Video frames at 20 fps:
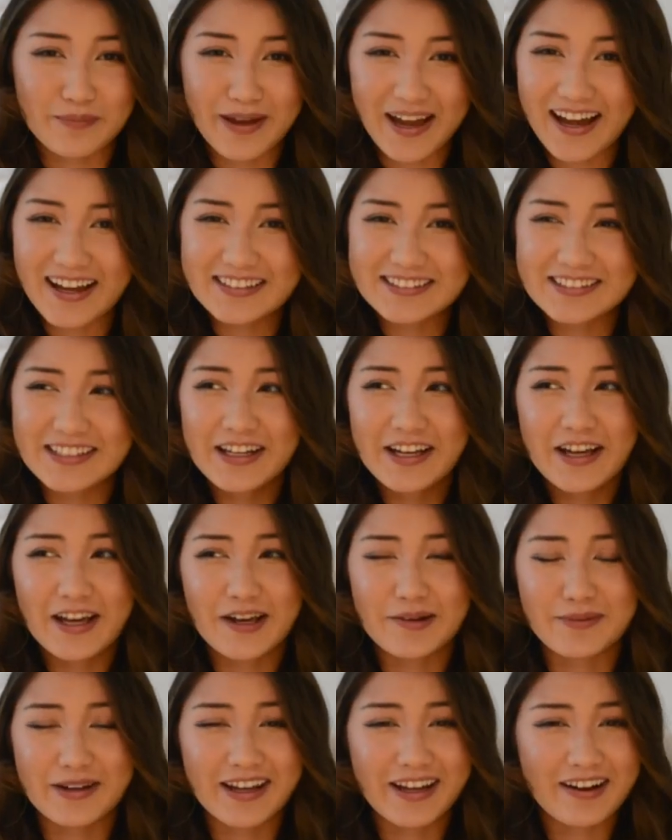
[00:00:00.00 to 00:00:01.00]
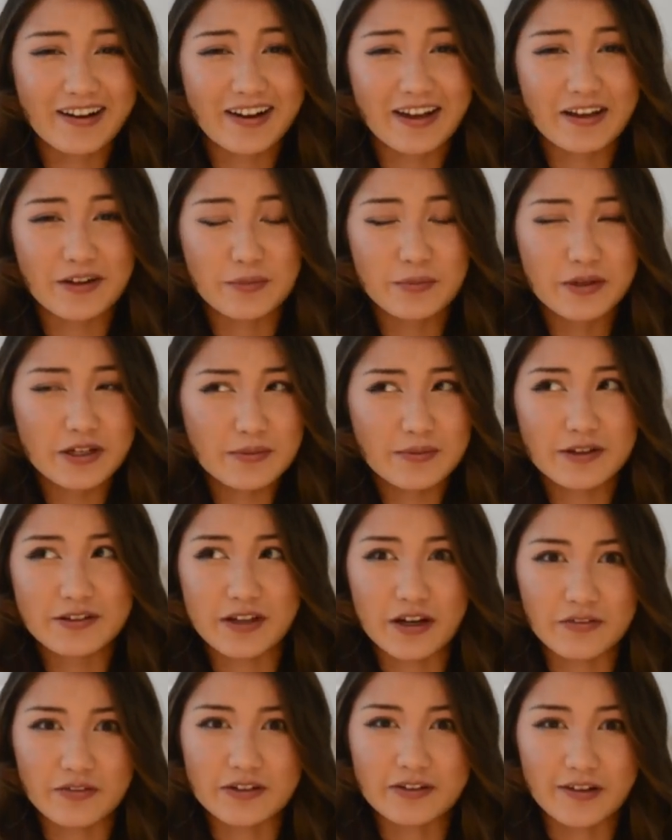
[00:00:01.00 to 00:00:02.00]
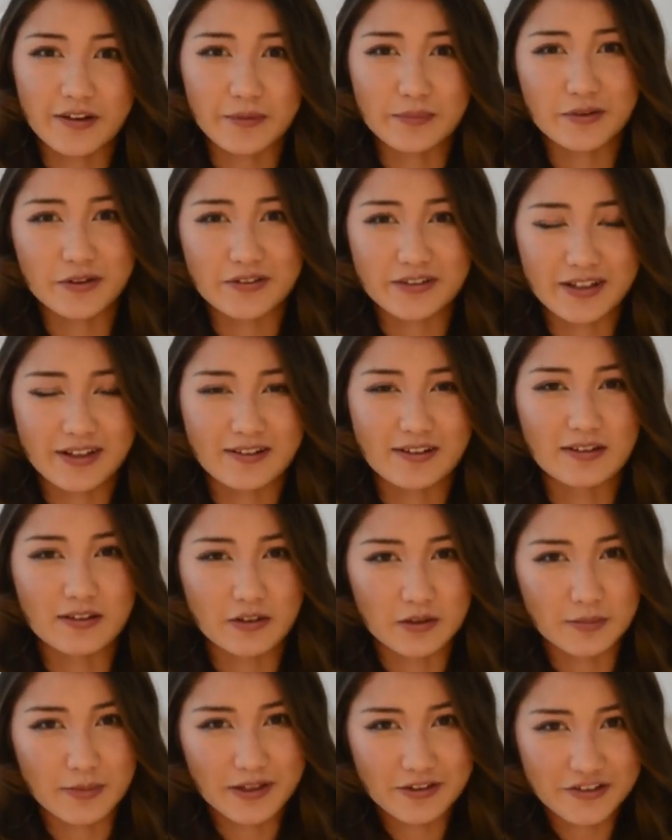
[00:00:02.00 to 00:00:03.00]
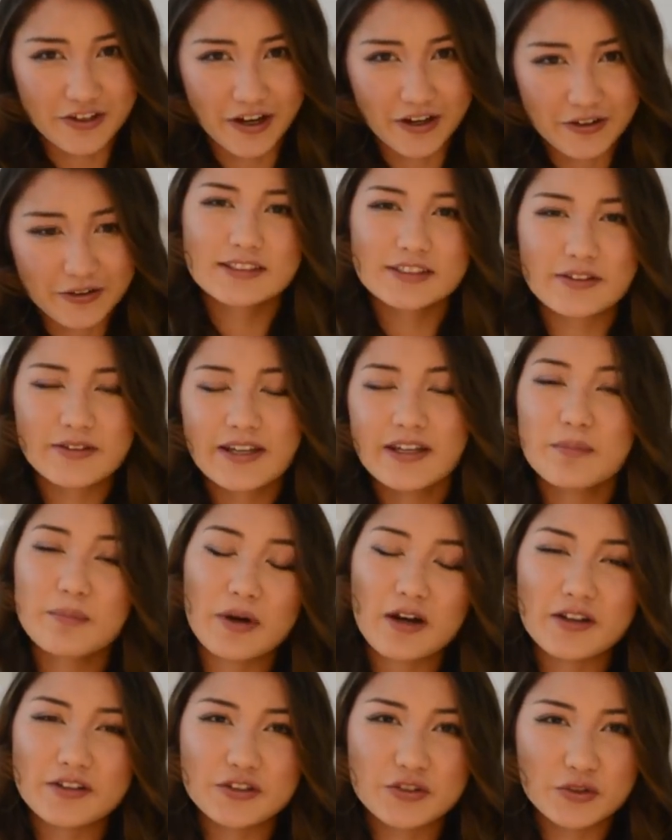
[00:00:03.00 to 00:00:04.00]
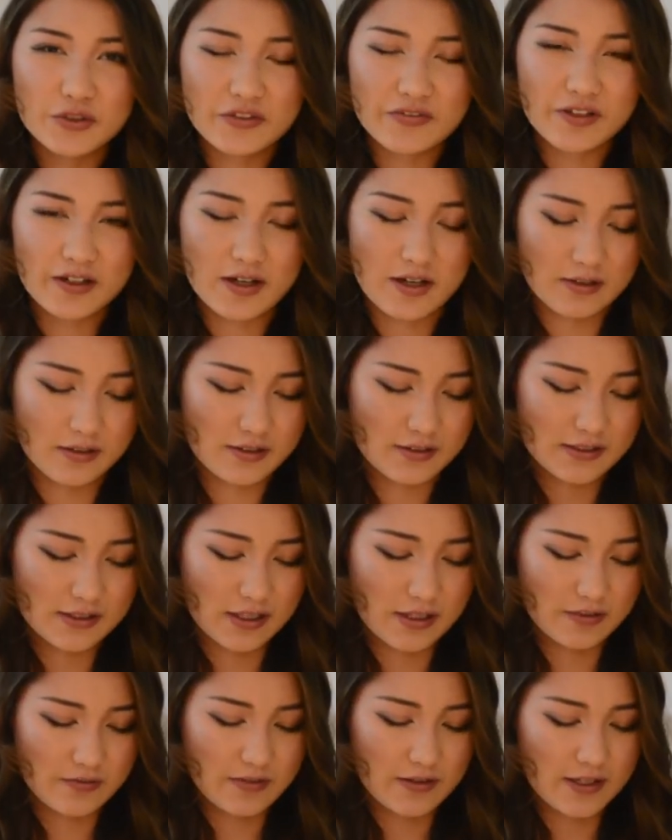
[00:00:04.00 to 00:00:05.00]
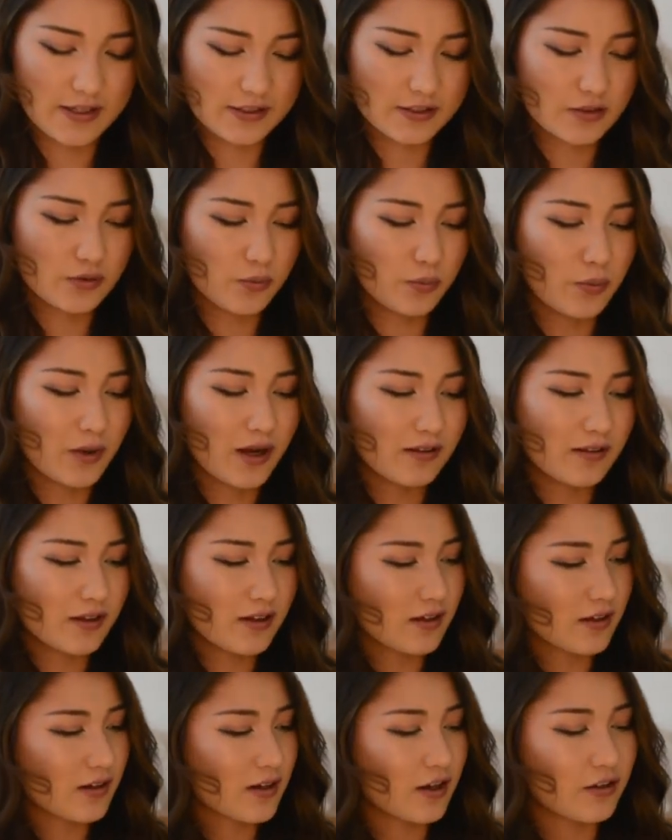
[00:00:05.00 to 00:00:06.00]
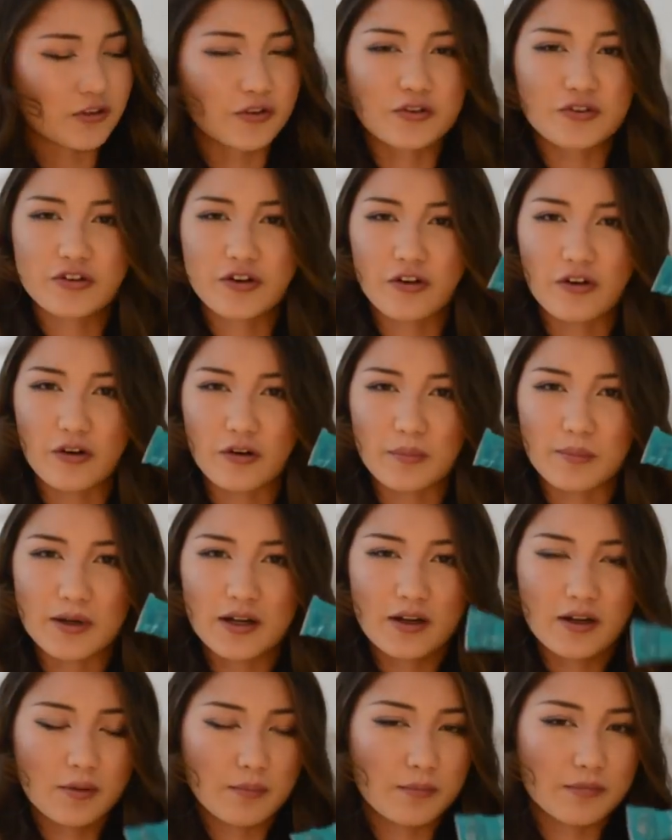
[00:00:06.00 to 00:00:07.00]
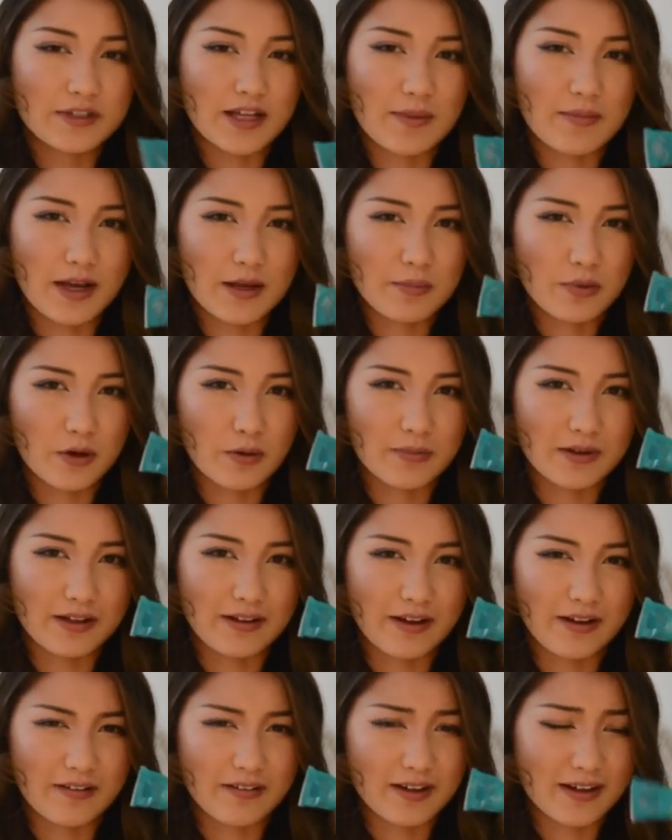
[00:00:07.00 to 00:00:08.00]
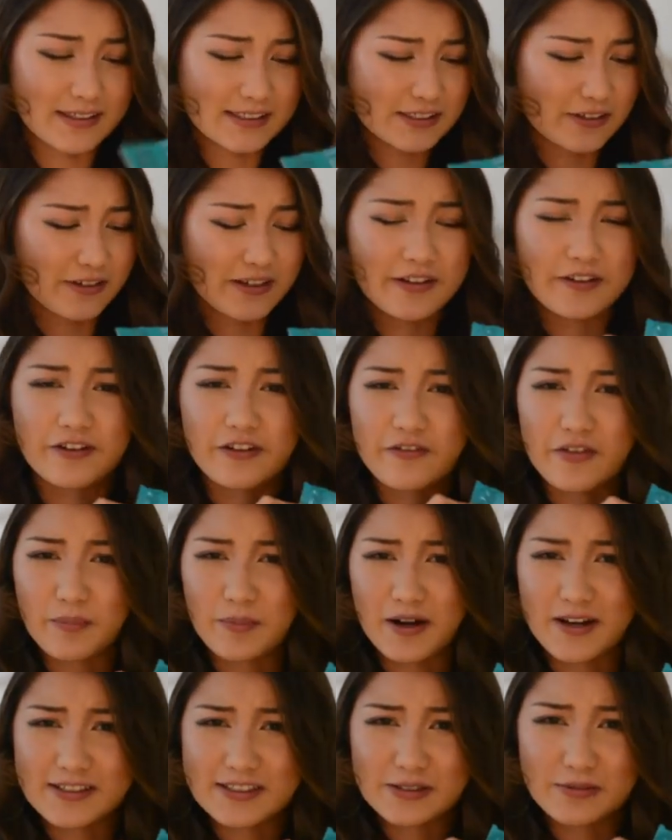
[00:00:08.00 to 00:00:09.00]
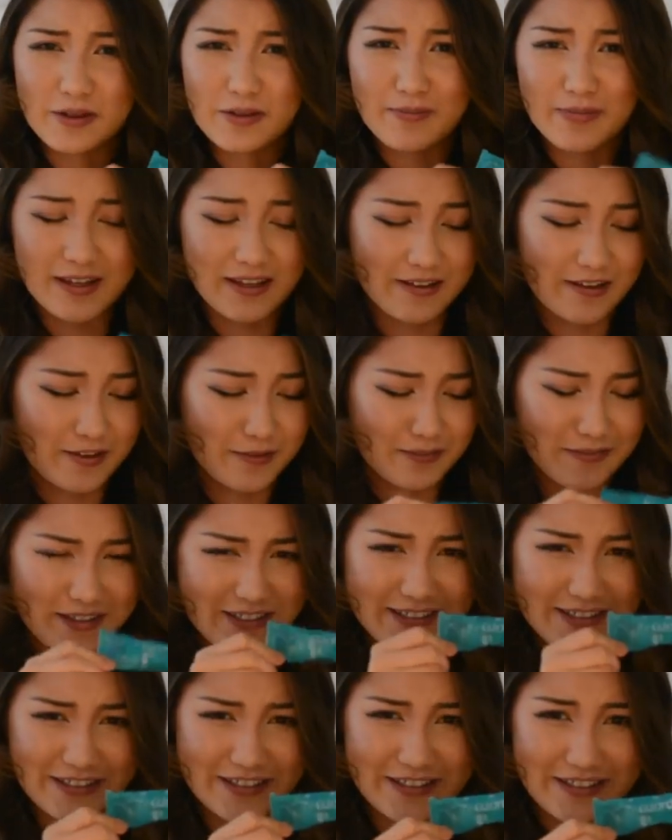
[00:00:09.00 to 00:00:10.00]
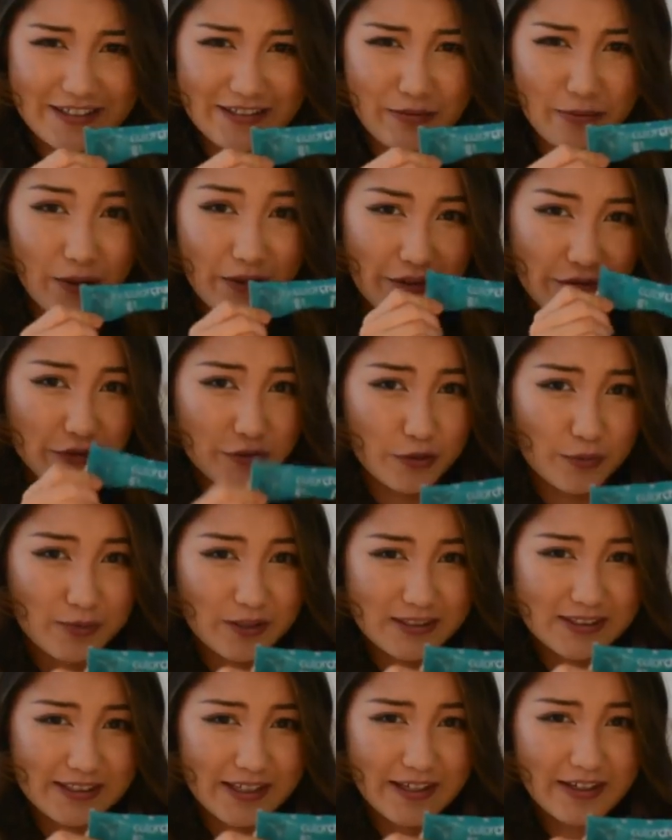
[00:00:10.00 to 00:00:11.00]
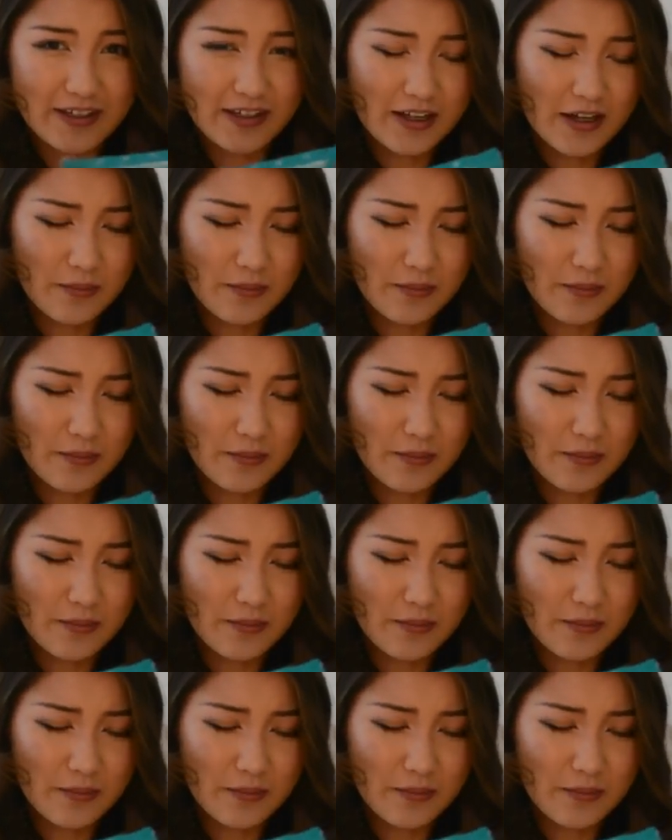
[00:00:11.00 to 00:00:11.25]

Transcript: past, and my hair had pretty much every time turned out a little bit jank. So I had bought 2 different colors of this Wella Color Charm Demi-Permanent hair dye. Sorry I don't have the box with me. This is just what the tube looks like,